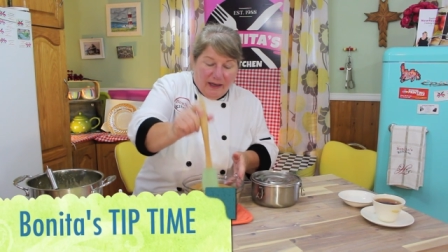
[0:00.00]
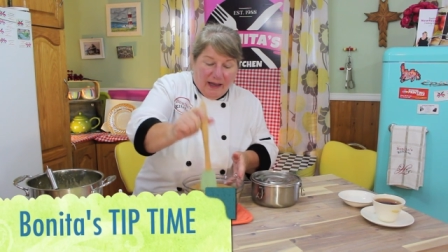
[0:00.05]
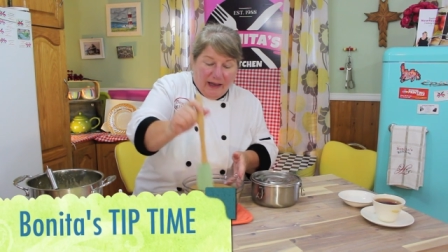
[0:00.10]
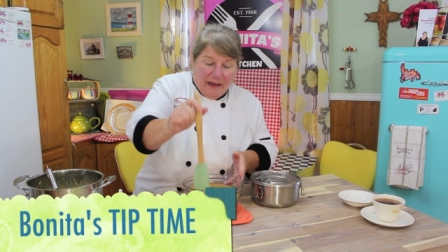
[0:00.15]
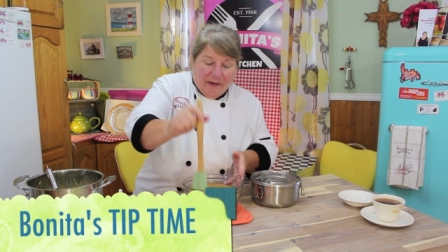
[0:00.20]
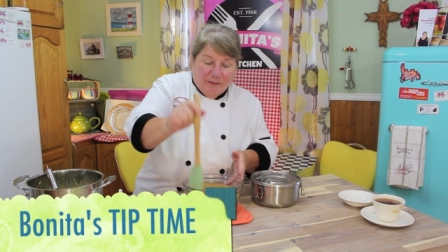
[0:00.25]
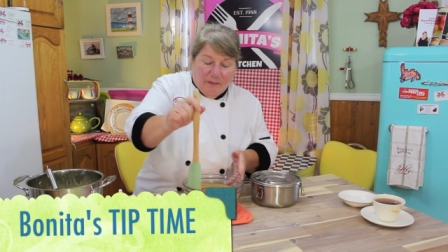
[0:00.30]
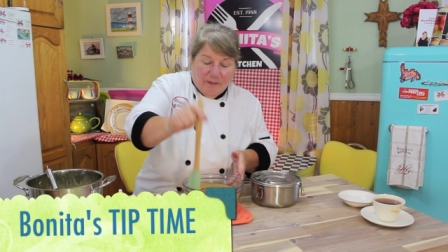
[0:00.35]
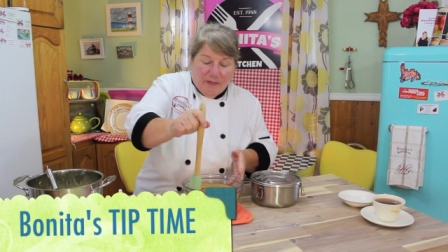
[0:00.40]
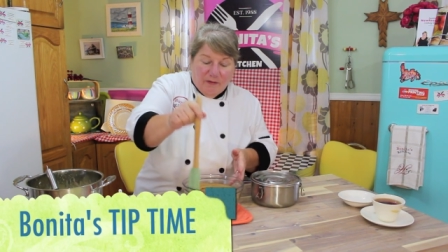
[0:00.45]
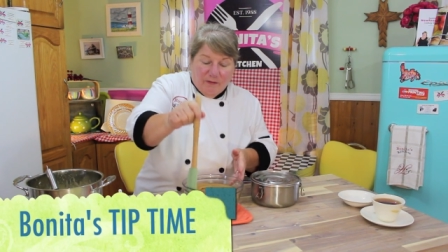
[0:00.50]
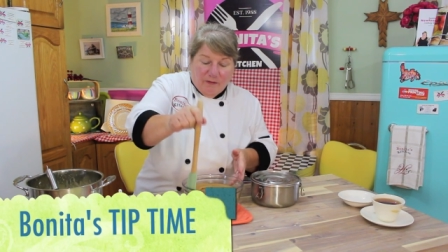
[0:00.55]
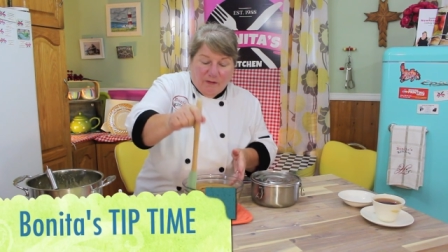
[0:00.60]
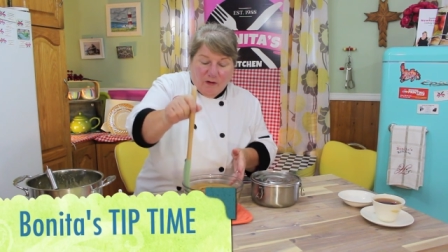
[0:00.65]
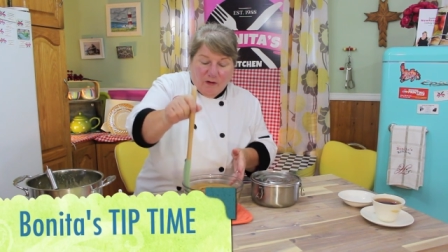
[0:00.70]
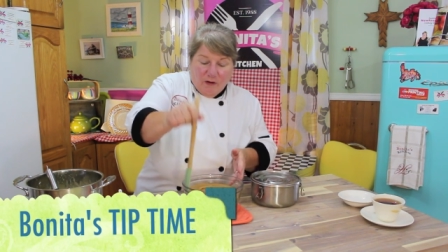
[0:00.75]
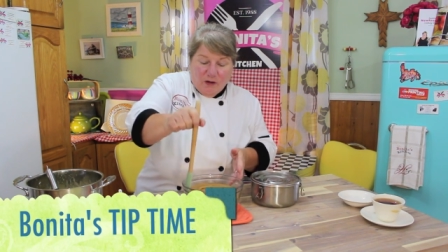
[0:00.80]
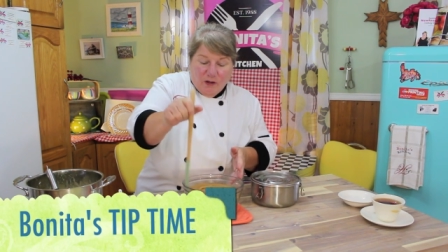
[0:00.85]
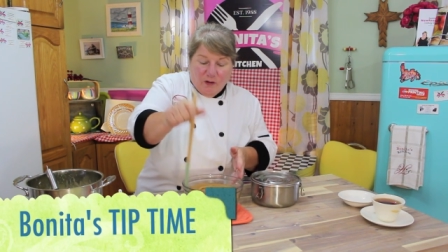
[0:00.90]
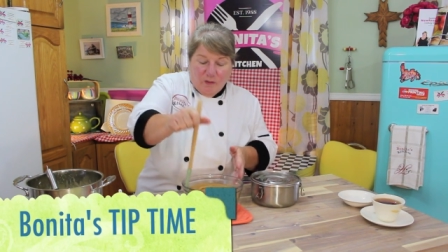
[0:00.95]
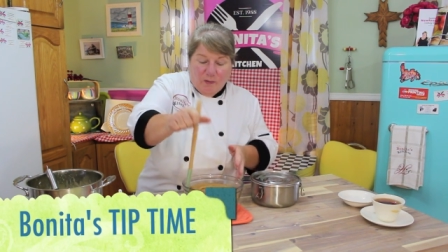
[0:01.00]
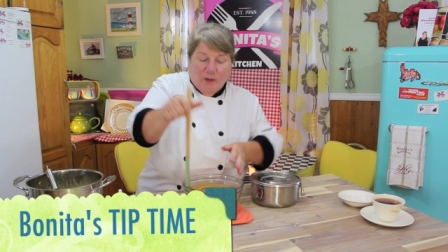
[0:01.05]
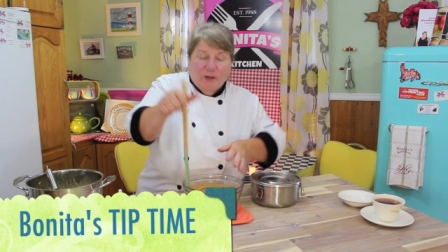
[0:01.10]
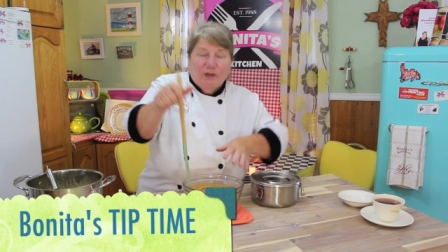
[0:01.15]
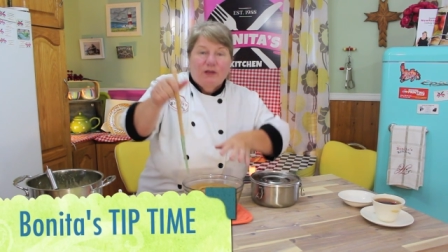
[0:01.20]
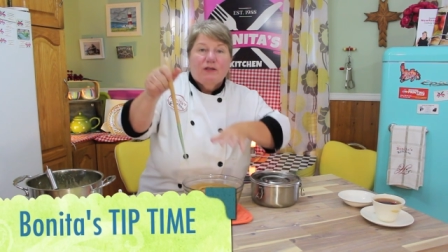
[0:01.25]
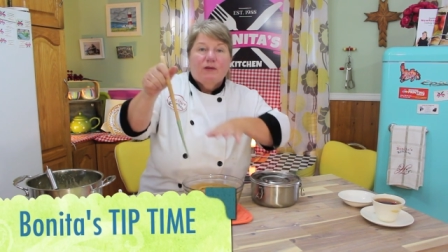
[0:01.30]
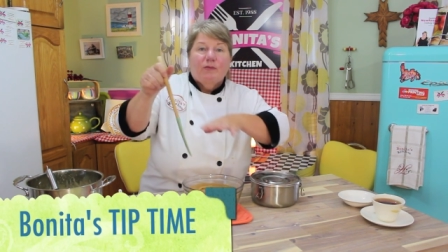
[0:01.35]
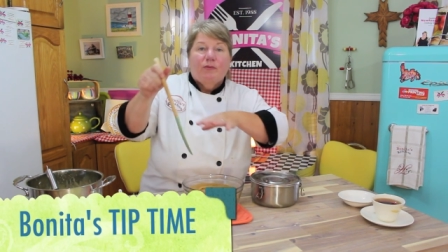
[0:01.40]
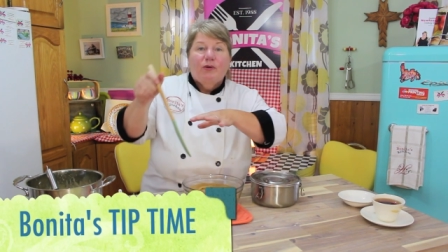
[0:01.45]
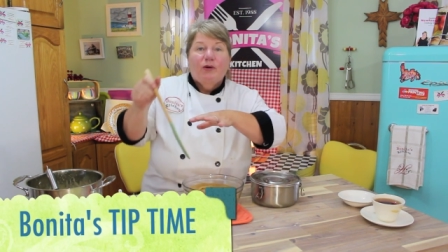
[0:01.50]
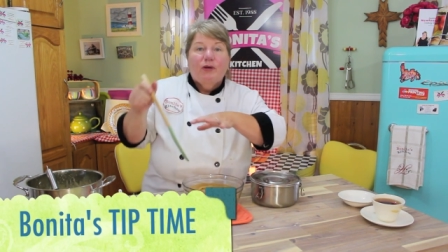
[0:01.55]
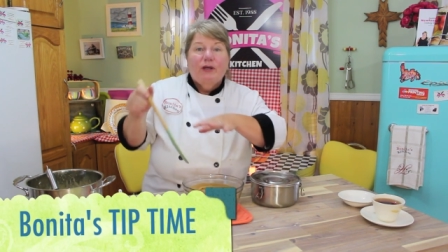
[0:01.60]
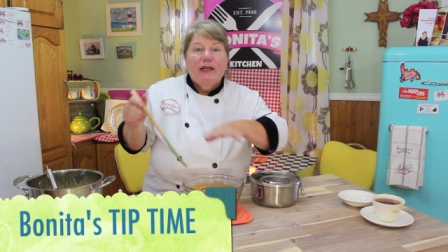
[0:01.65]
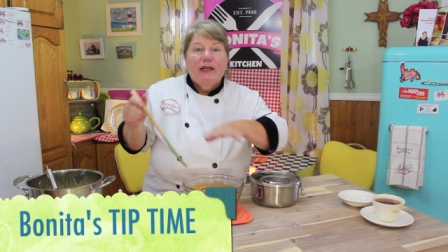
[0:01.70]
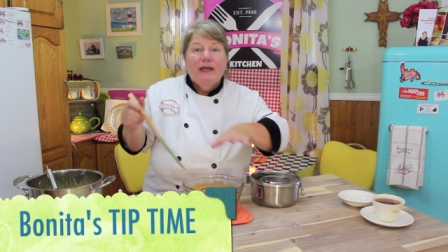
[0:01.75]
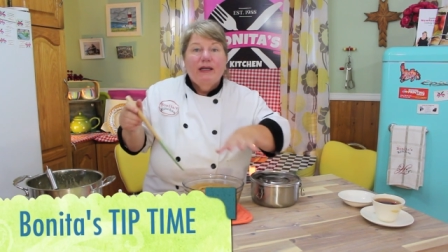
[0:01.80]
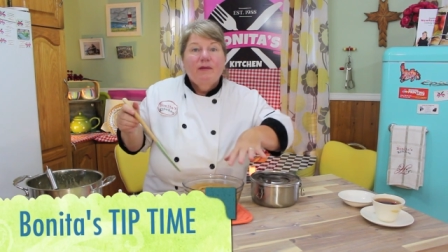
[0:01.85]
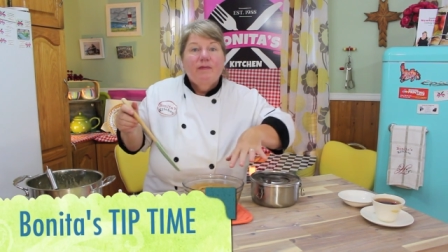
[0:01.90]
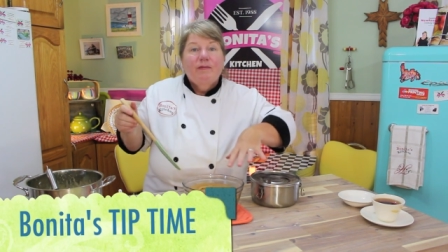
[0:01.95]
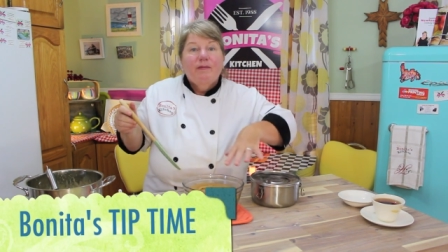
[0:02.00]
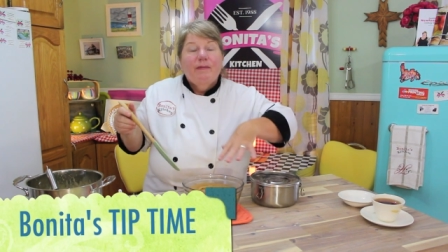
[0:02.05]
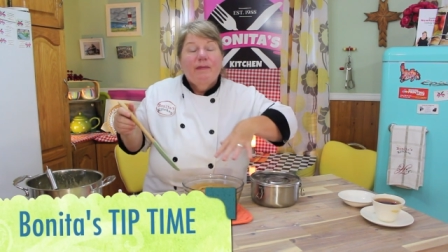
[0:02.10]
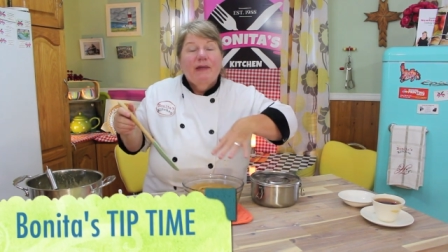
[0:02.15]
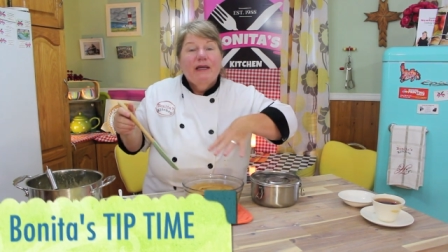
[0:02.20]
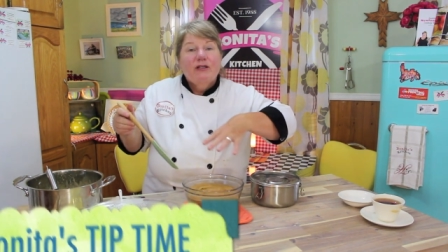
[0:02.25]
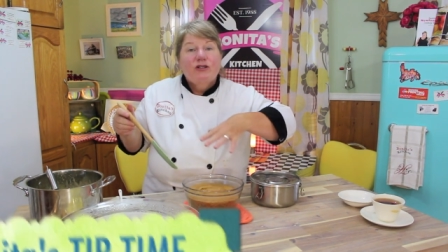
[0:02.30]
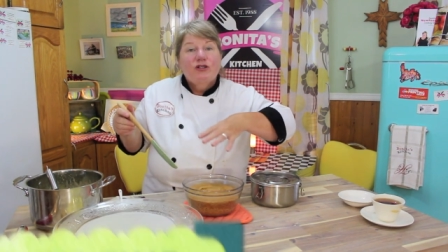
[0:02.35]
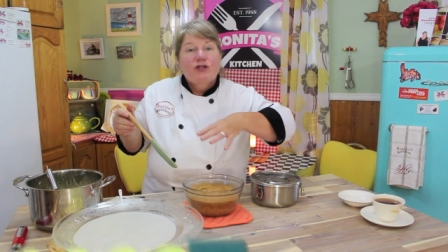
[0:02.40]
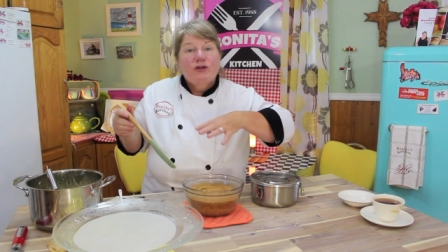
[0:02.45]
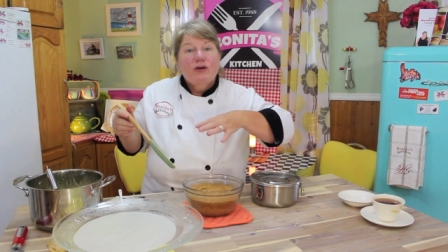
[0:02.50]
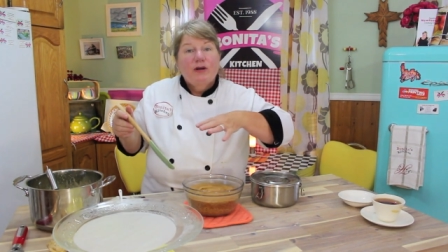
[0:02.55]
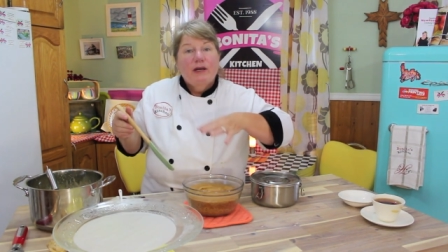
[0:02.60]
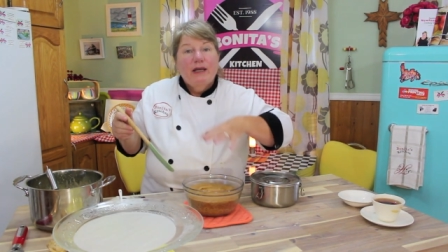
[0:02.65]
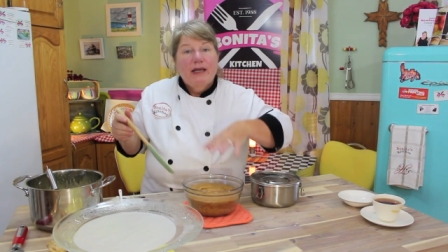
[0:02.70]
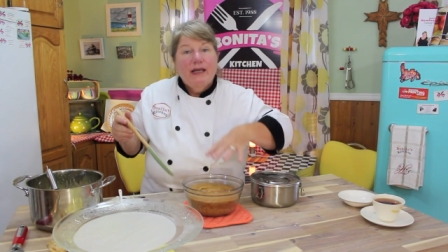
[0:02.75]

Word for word: and before you put the pudding mixture